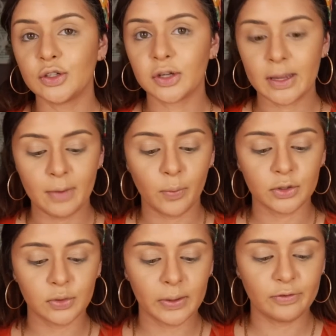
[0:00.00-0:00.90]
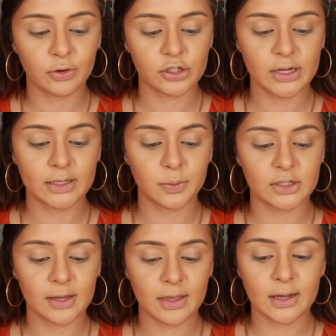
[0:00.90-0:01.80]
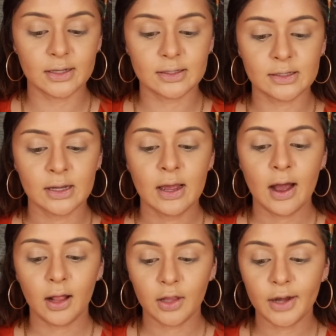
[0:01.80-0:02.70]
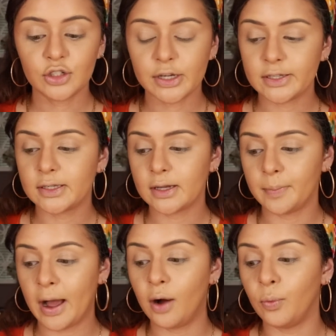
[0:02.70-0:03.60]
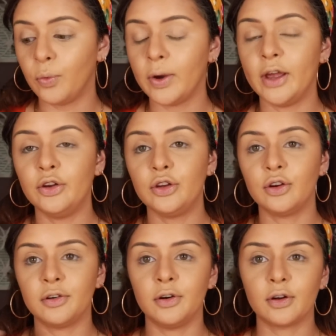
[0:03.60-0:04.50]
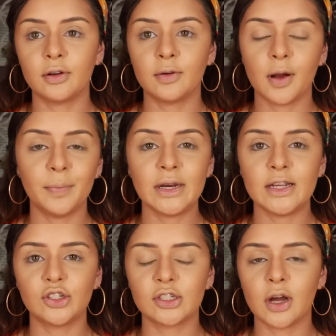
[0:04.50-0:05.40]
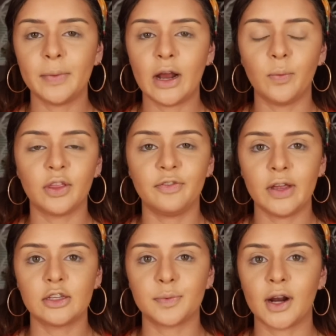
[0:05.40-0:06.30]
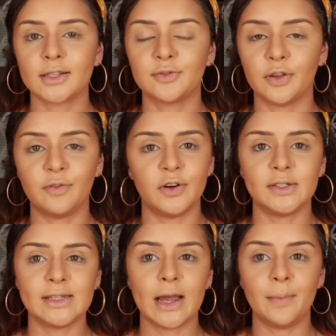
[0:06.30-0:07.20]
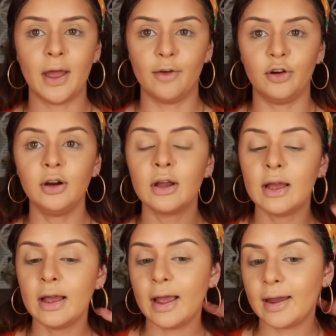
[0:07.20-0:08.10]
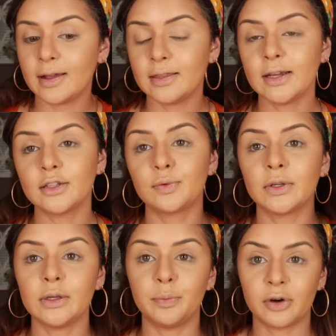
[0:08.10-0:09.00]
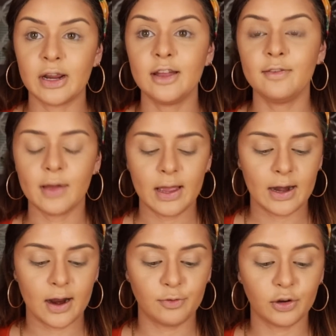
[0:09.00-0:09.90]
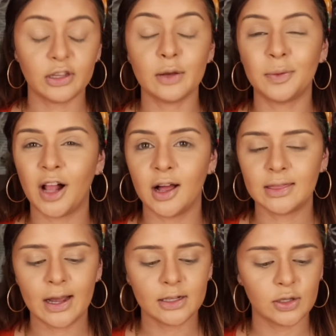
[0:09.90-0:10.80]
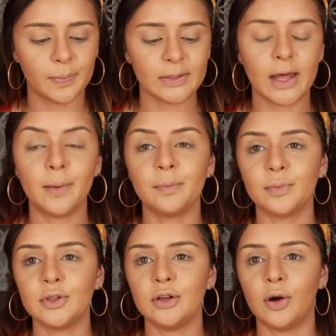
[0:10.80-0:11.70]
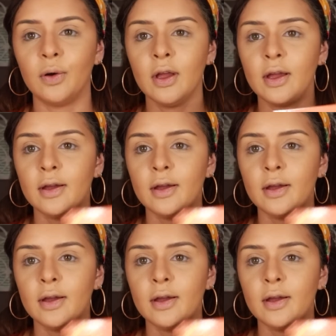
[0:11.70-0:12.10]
also came out with 24 shades, which I think it's a lot of shades to come out when your company is just coming out with face products for the first time ever. And I think it's really brave, and I really applaud that. So I'm glad I'm, you know,